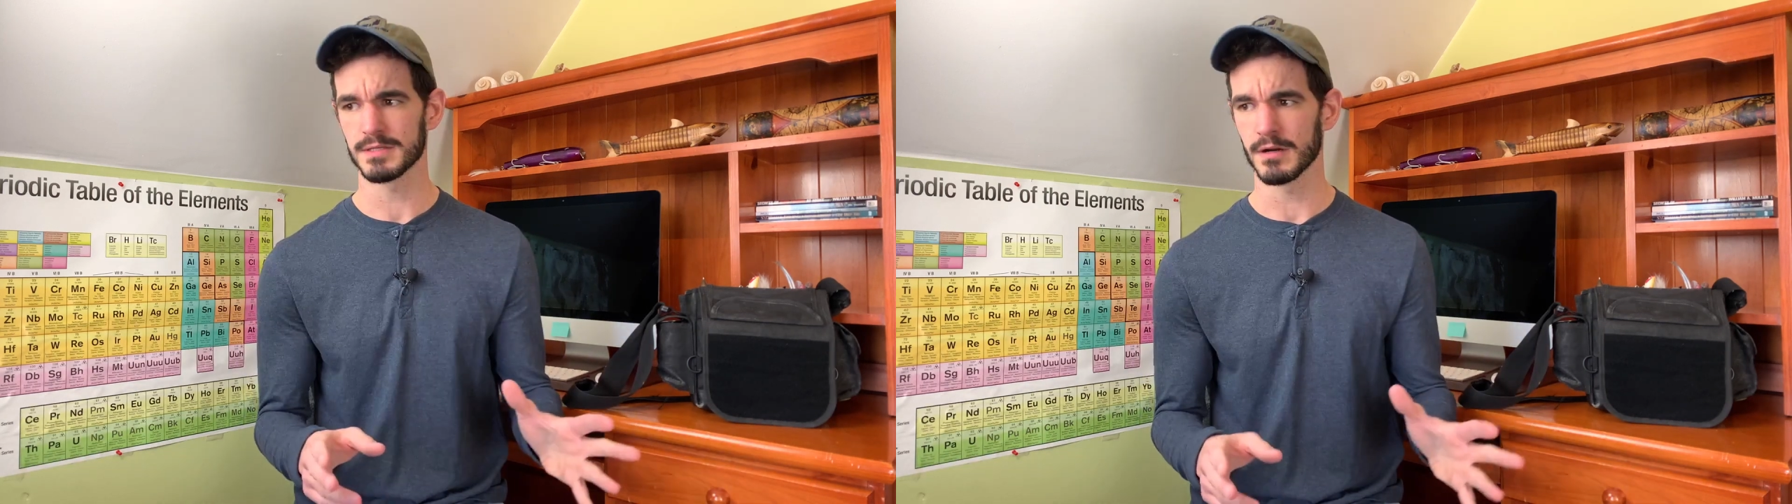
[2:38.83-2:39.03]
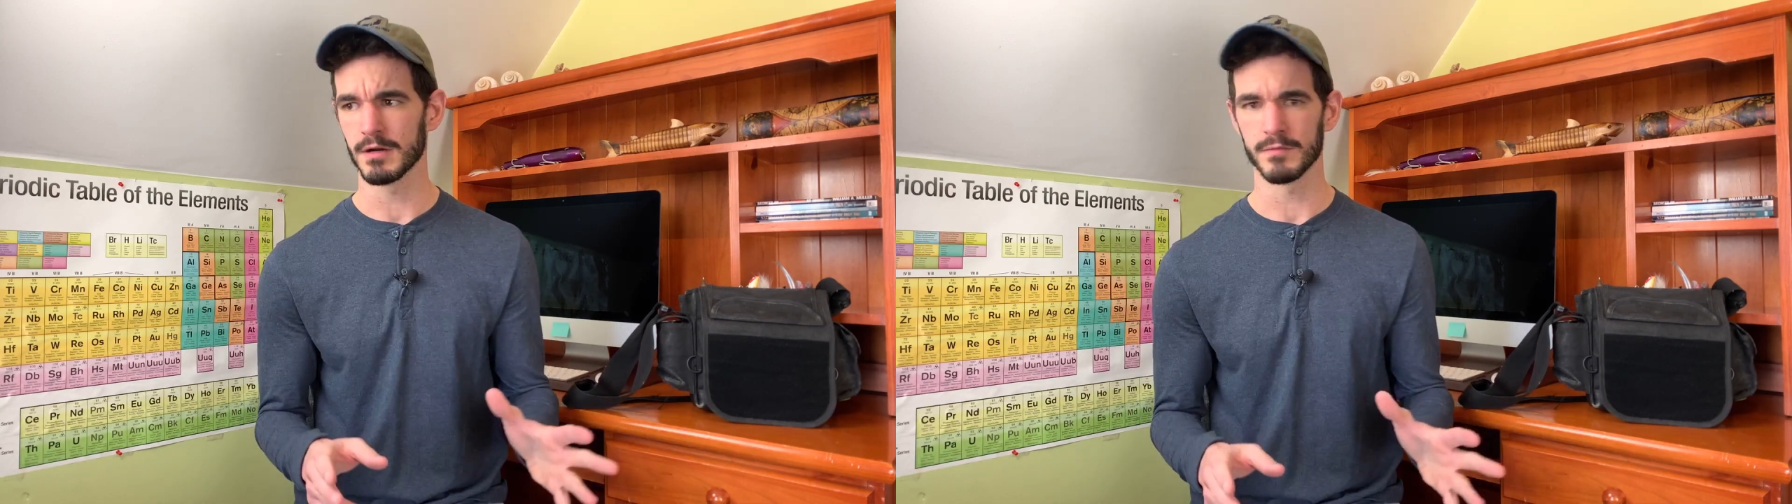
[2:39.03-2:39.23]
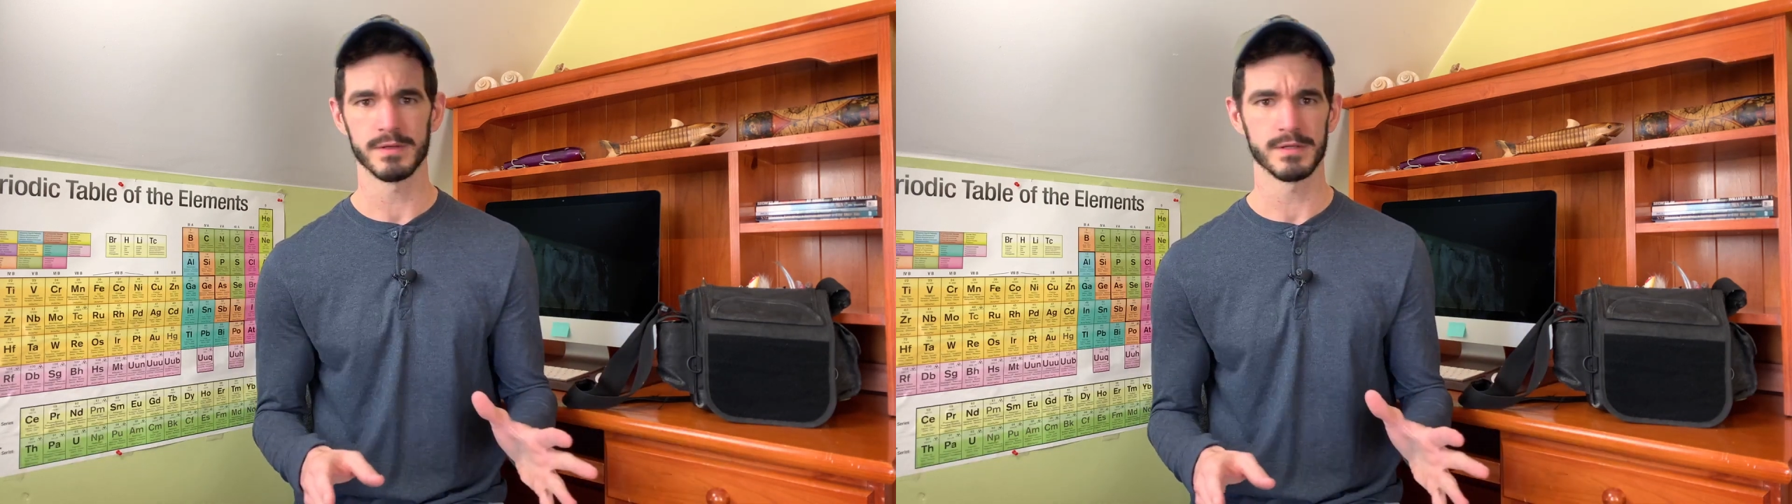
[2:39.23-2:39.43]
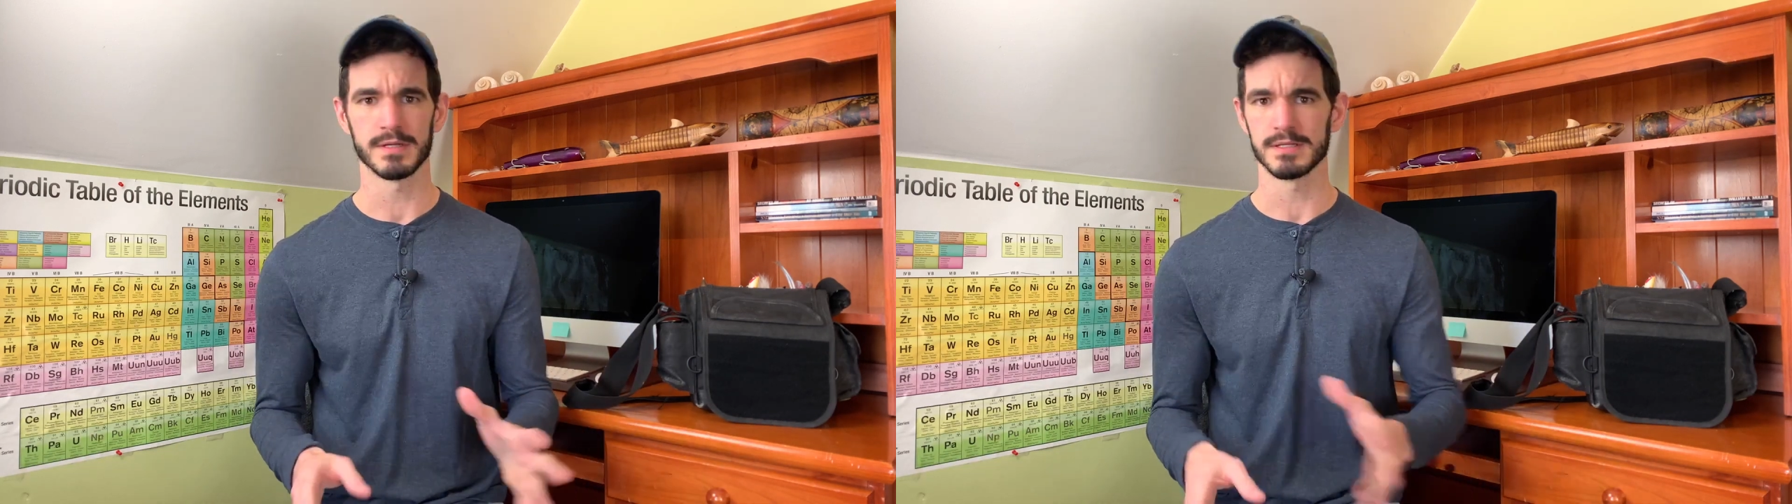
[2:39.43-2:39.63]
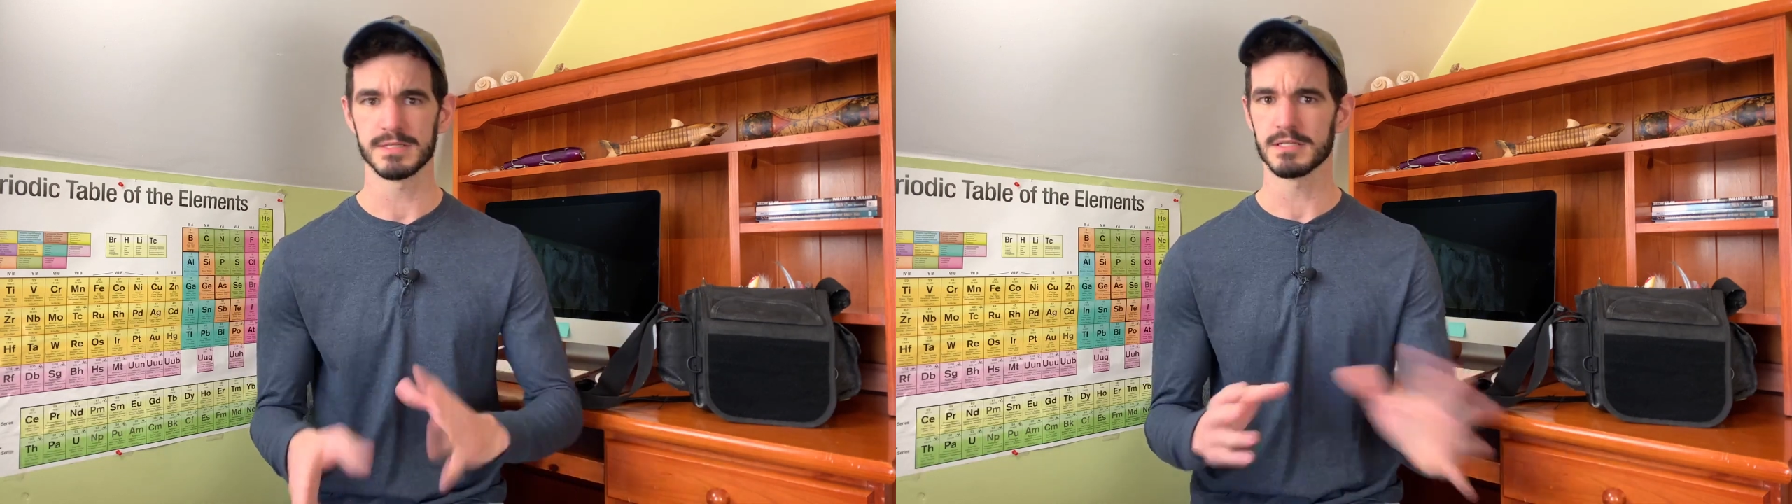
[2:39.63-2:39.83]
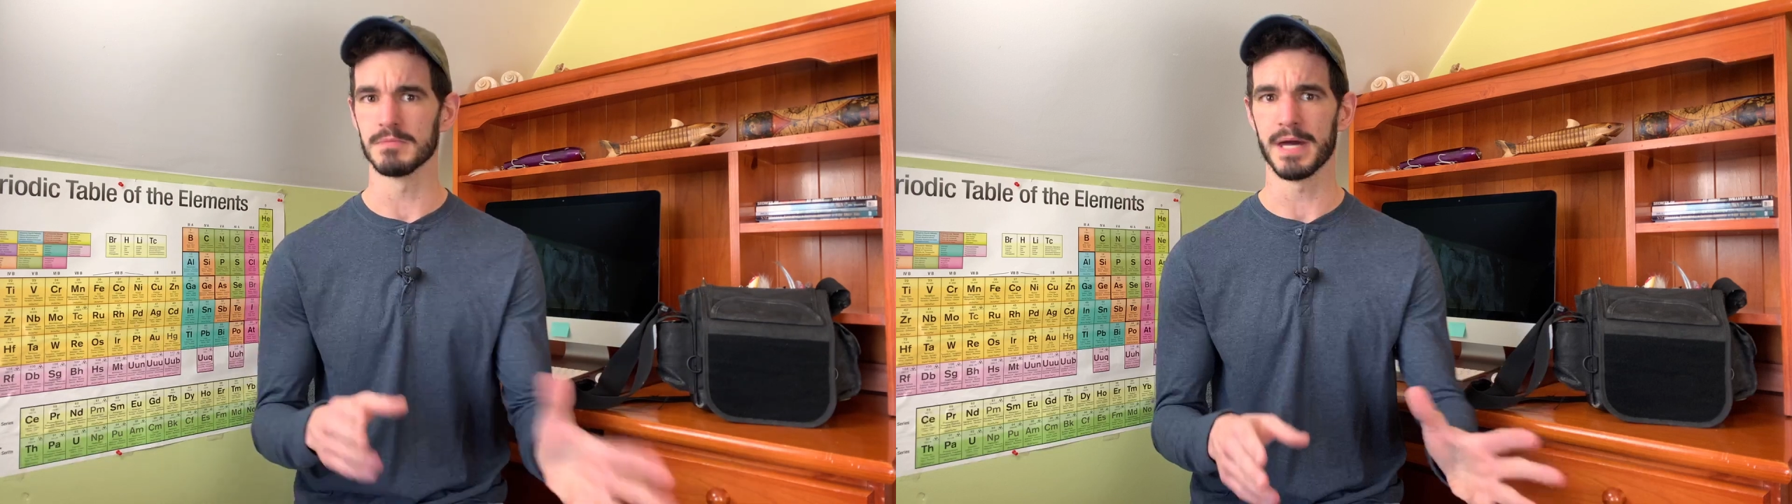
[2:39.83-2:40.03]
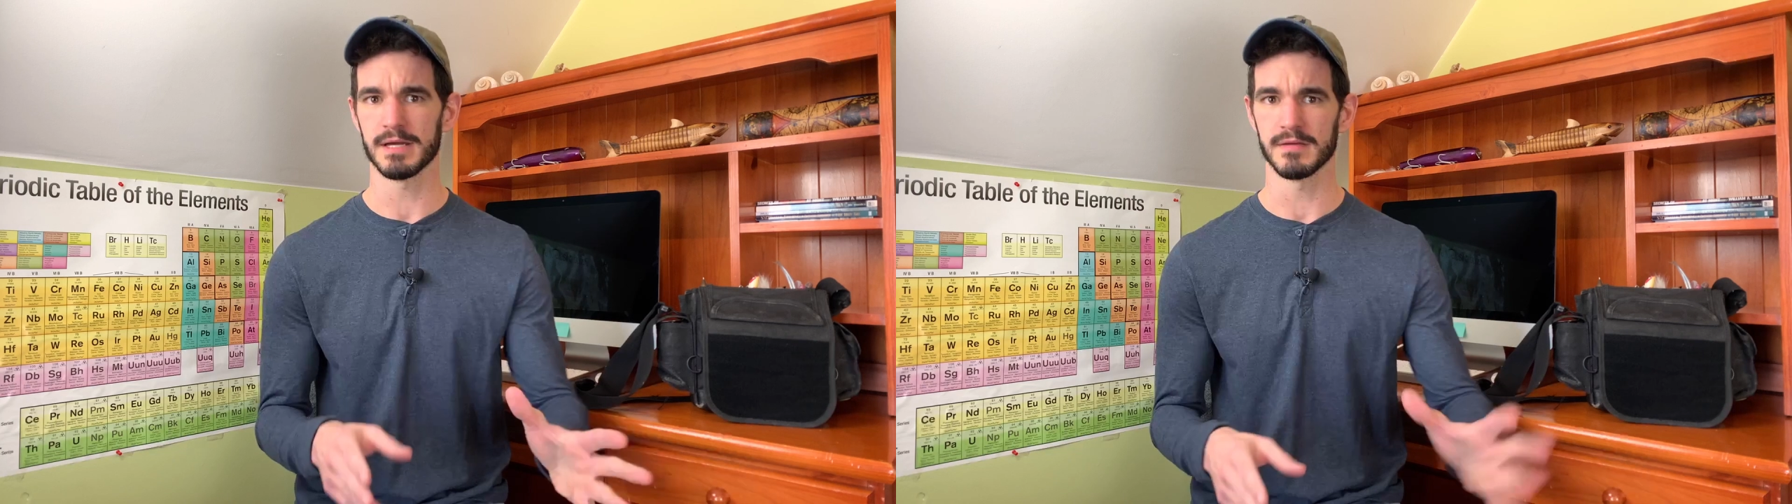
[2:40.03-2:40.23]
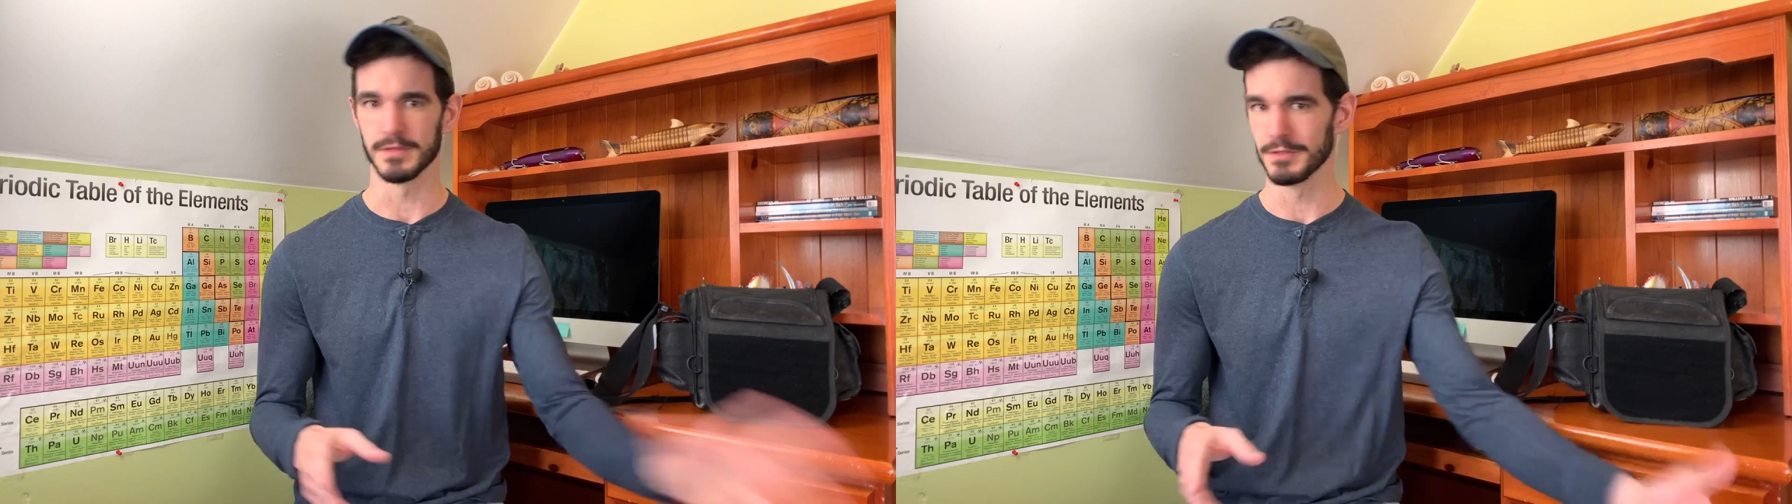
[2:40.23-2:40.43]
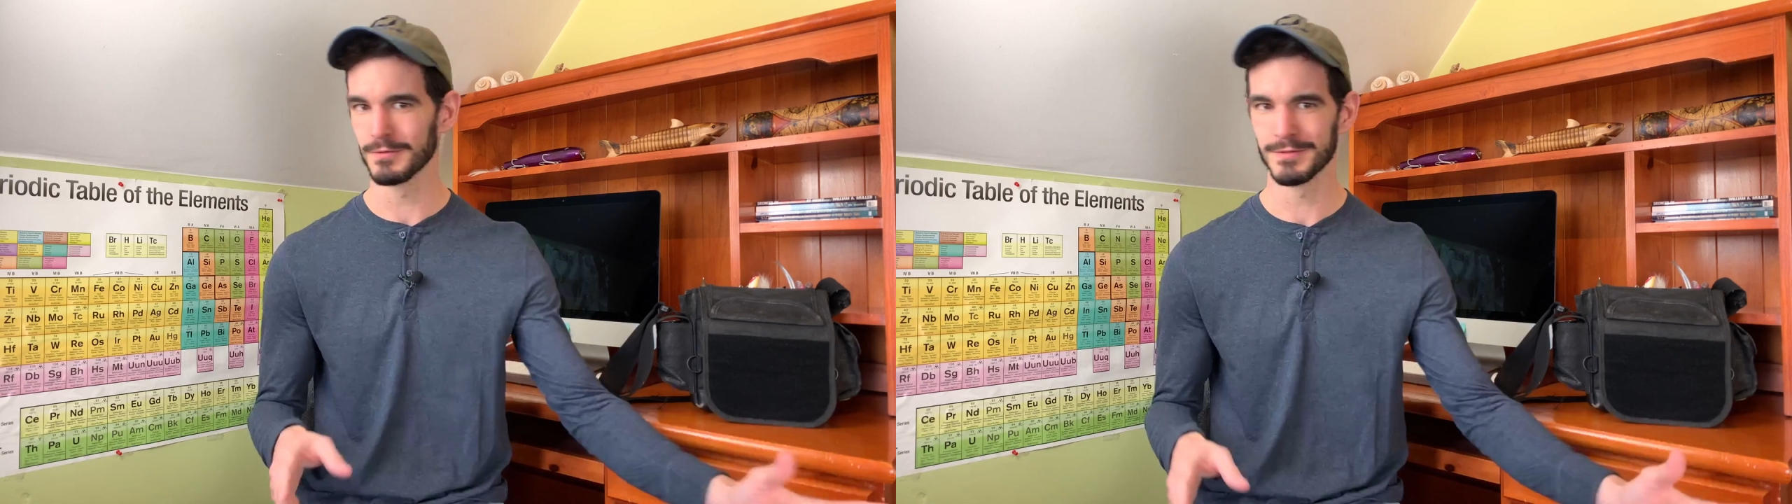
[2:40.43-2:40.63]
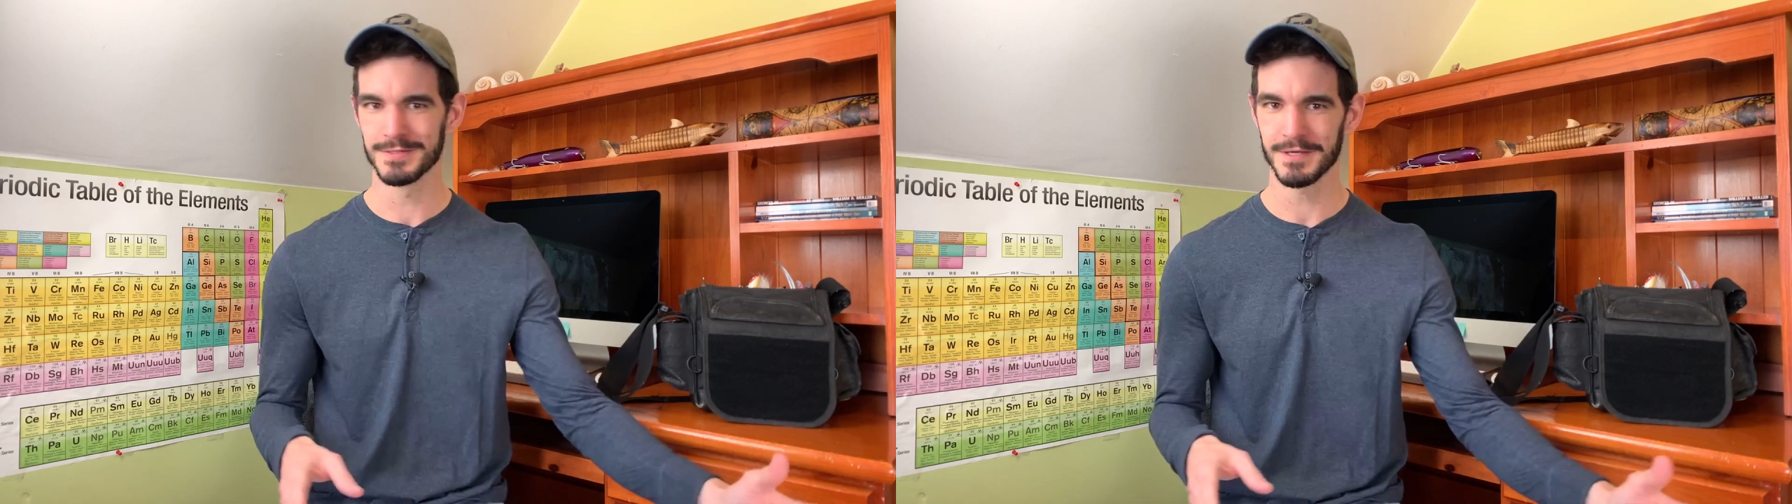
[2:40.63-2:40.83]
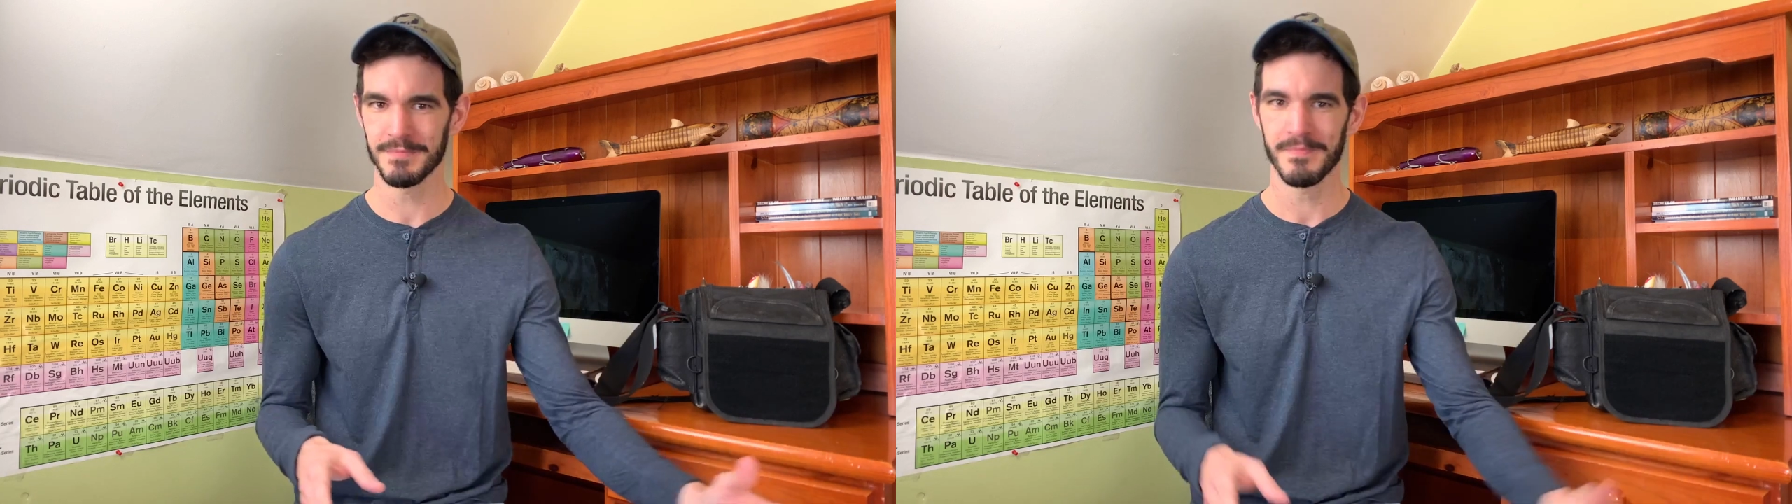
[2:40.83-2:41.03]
aren't really going to set you back if you do lose them.